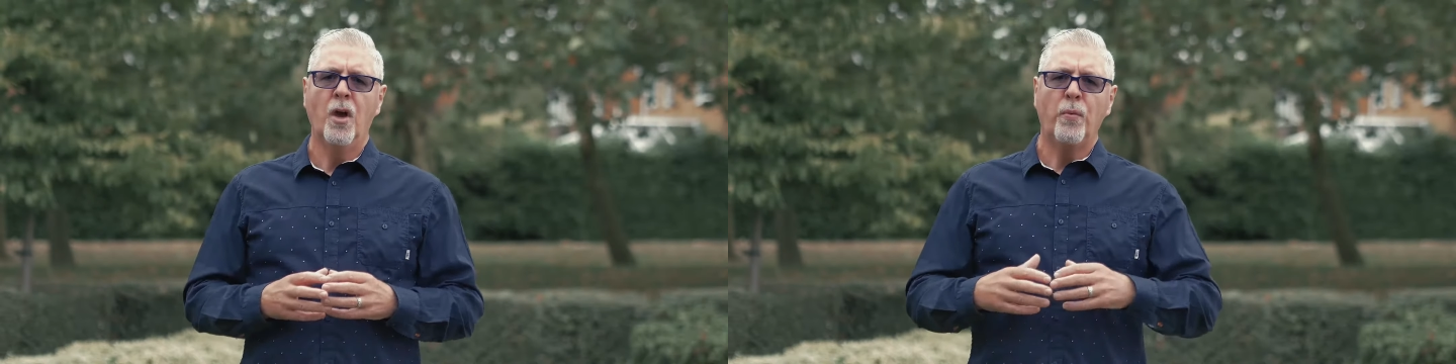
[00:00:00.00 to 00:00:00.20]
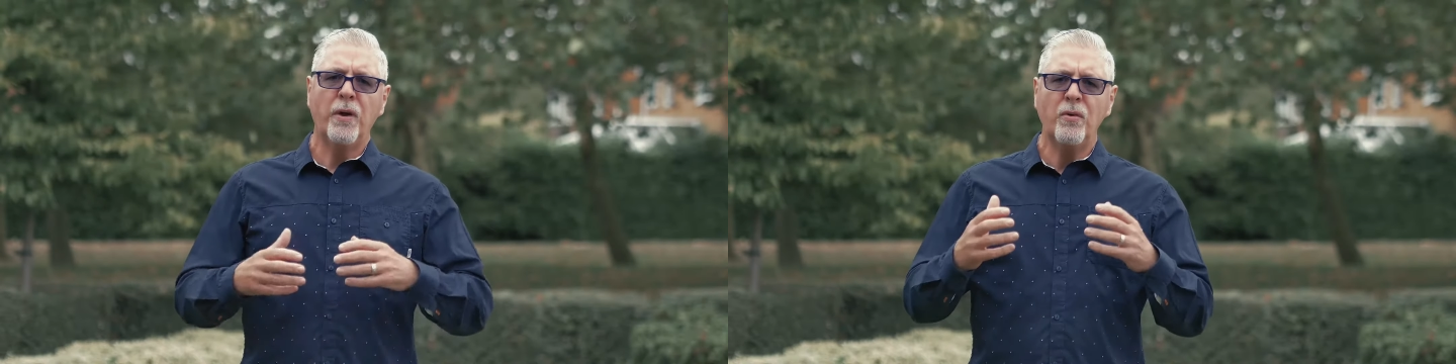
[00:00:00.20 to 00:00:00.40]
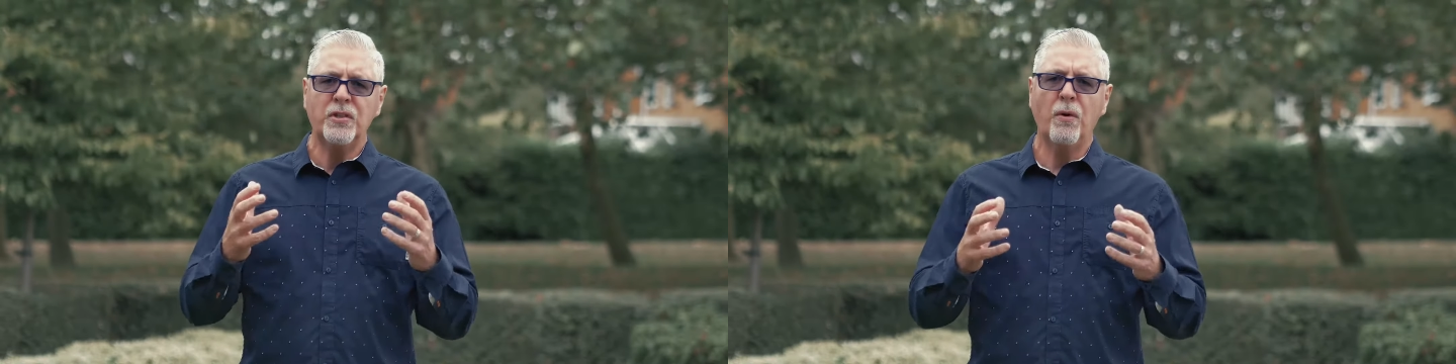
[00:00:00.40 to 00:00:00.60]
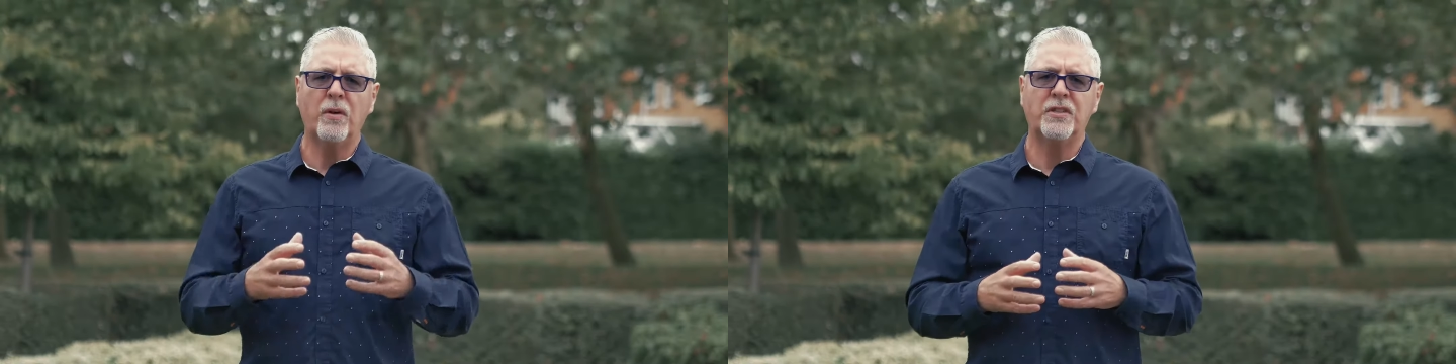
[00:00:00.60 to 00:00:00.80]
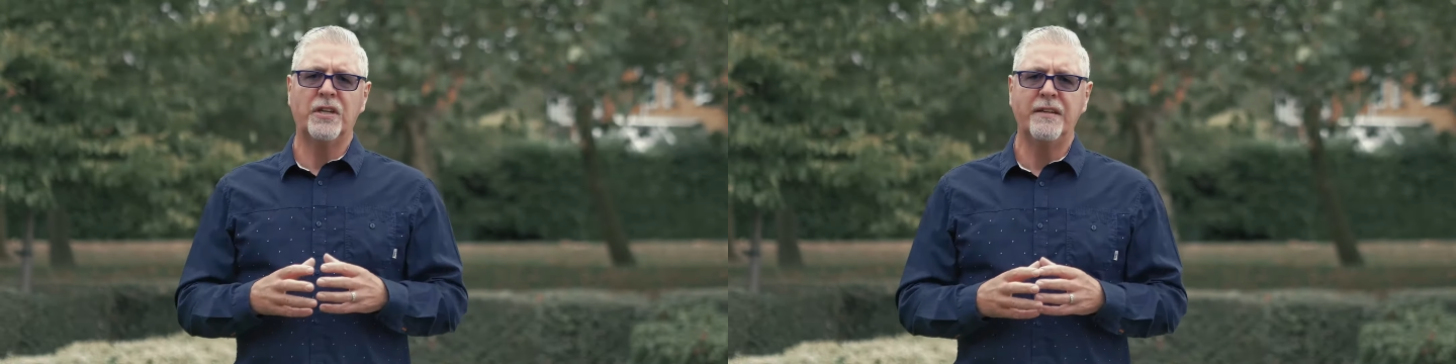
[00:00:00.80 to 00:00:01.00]
We also
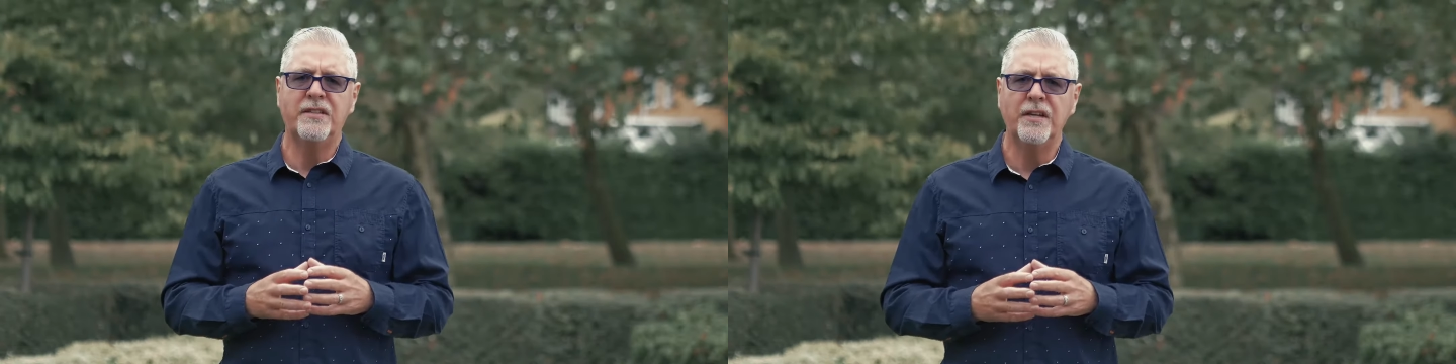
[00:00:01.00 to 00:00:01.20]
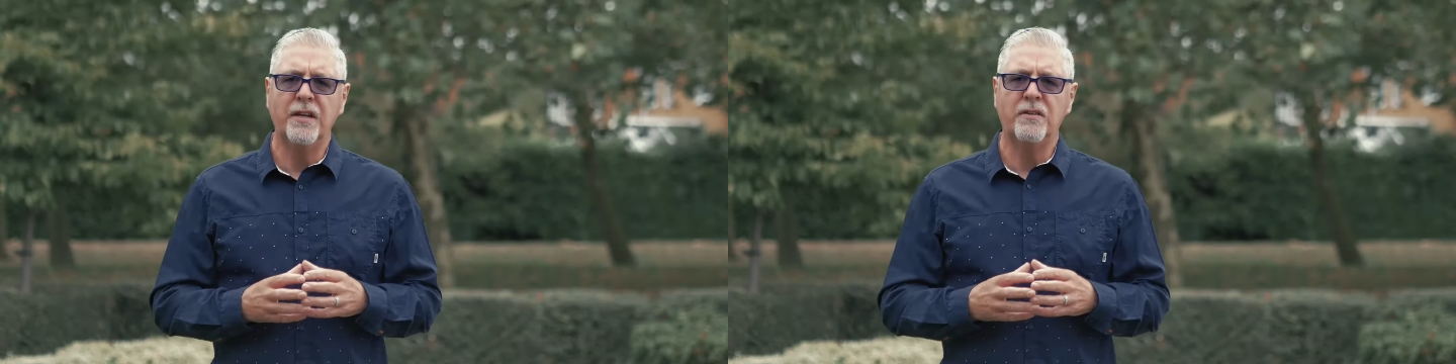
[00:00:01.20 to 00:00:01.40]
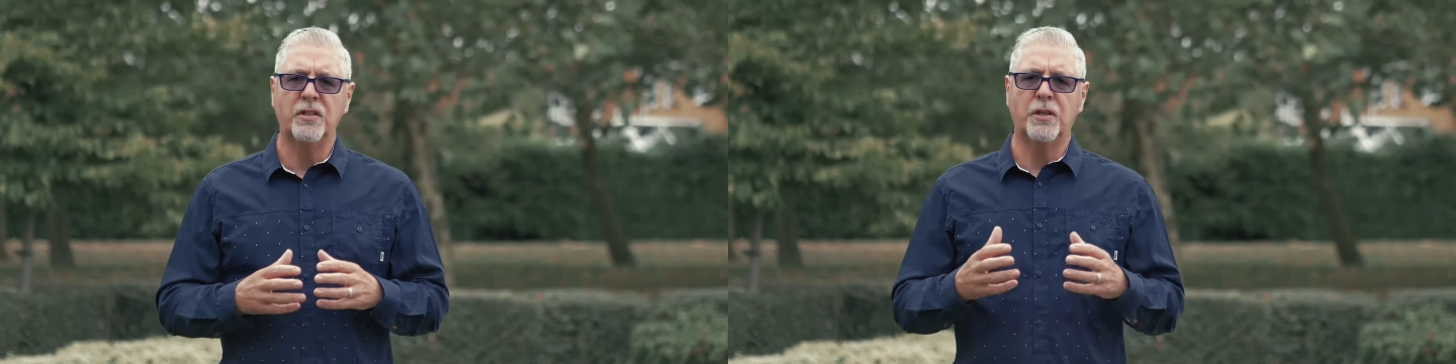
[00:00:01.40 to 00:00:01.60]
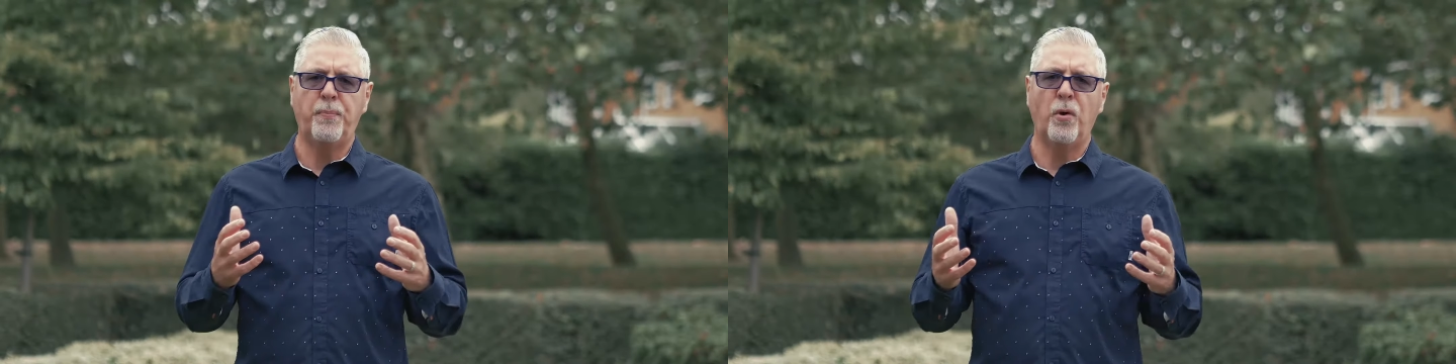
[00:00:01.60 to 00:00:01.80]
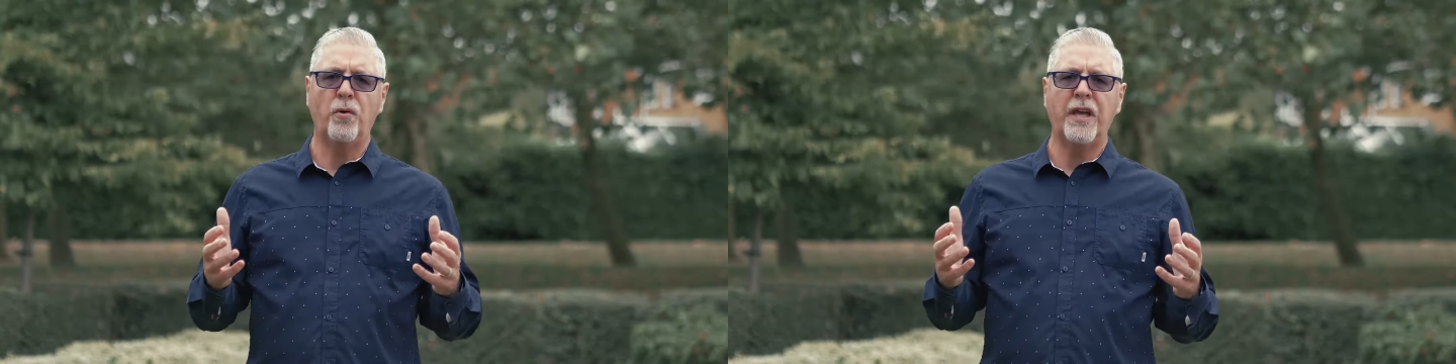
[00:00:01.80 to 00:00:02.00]
want to continue to
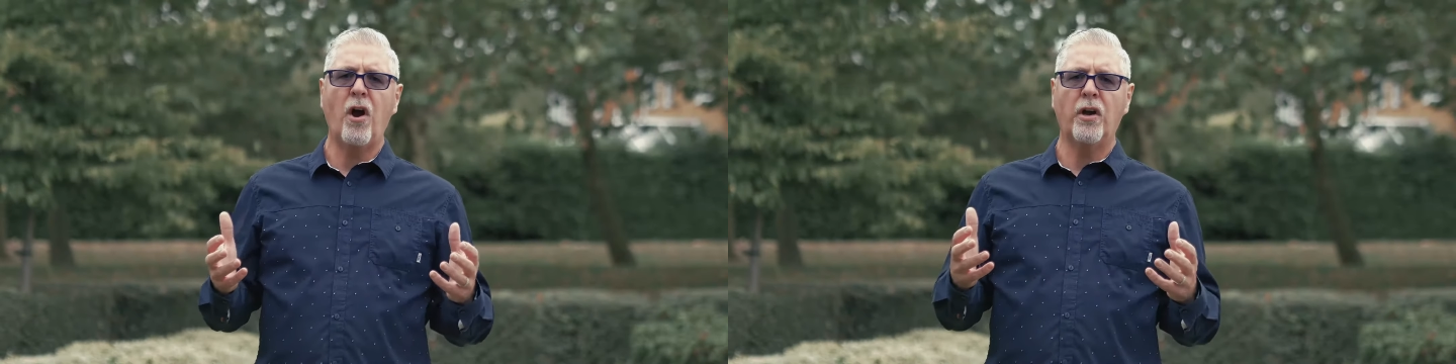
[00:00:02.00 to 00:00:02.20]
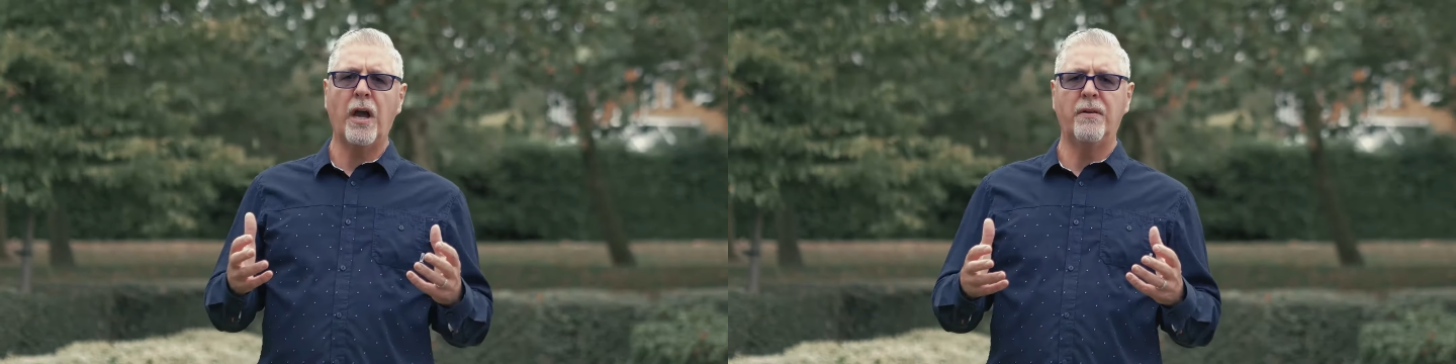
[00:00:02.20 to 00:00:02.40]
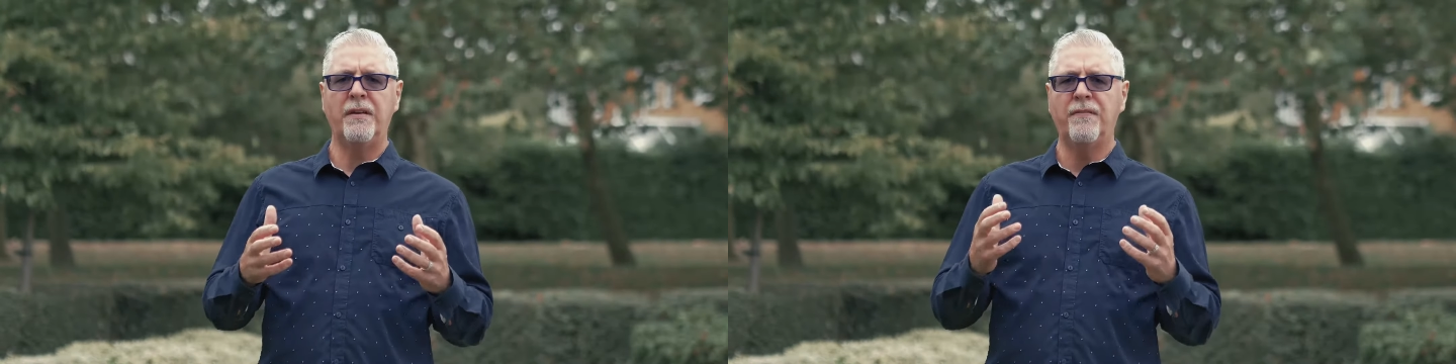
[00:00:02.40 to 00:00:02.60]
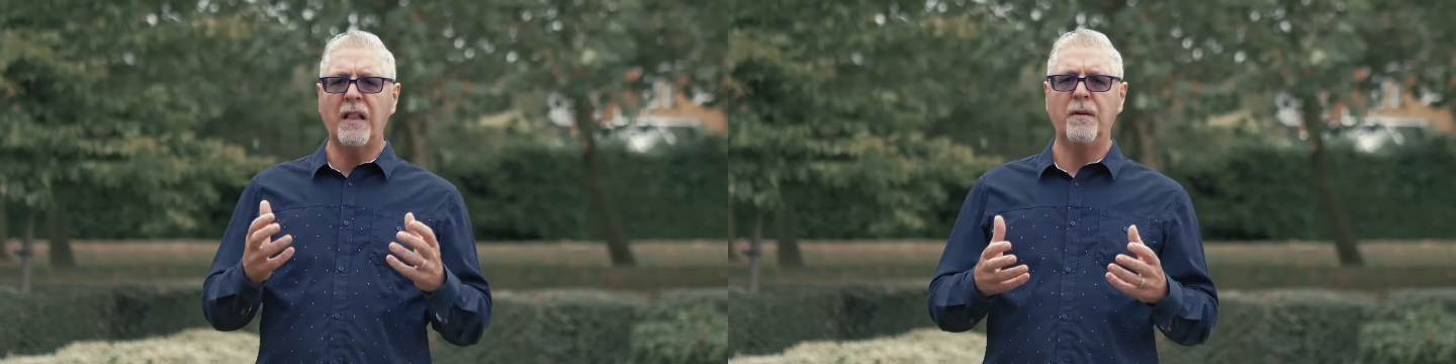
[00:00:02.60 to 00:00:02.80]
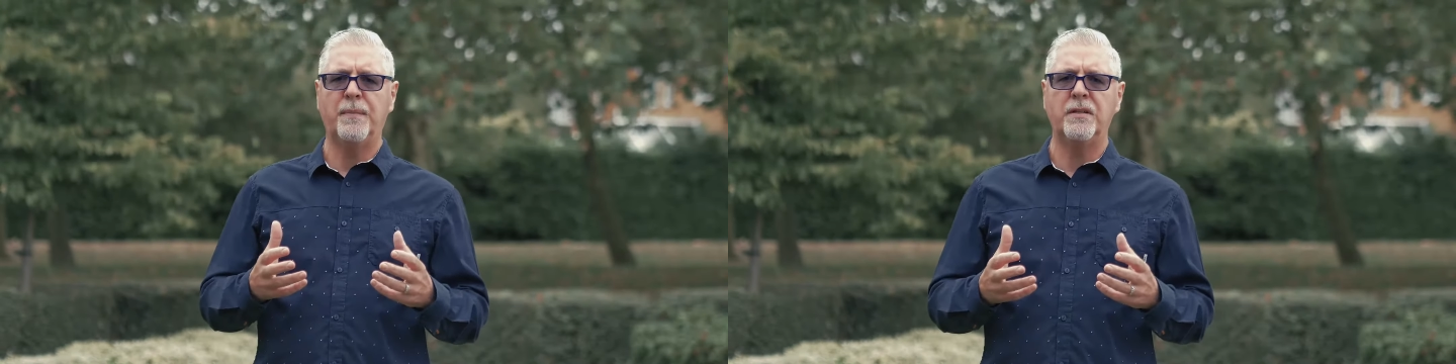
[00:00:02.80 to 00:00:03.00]
support the ongoing
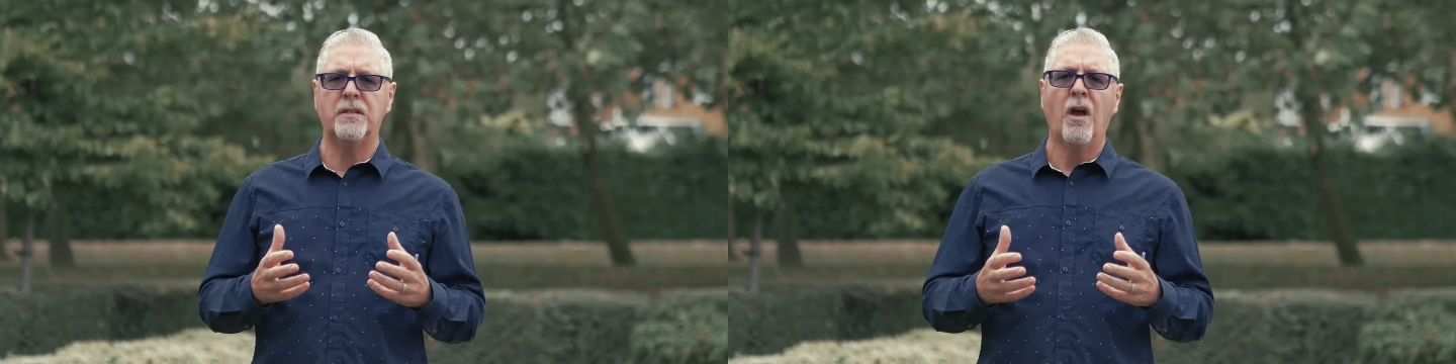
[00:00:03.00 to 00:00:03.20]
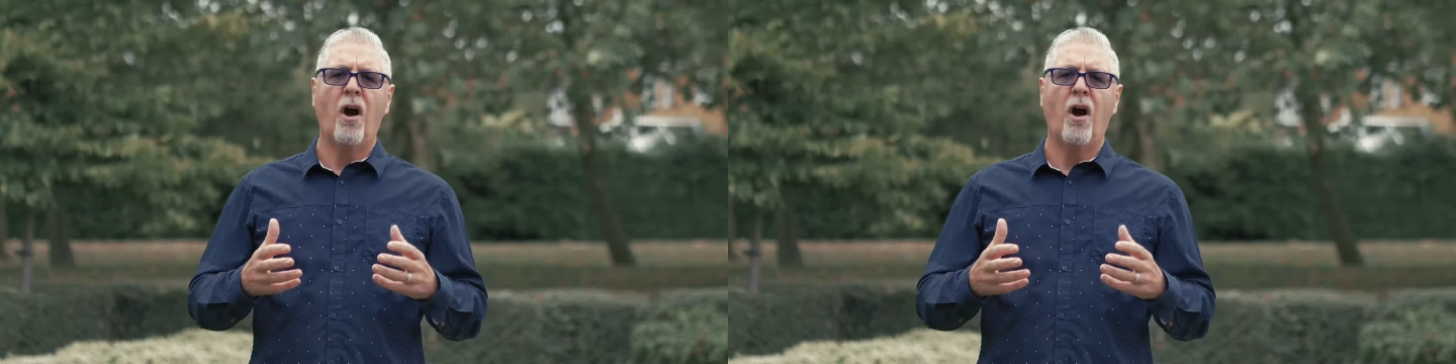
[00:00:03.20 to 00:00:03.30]
development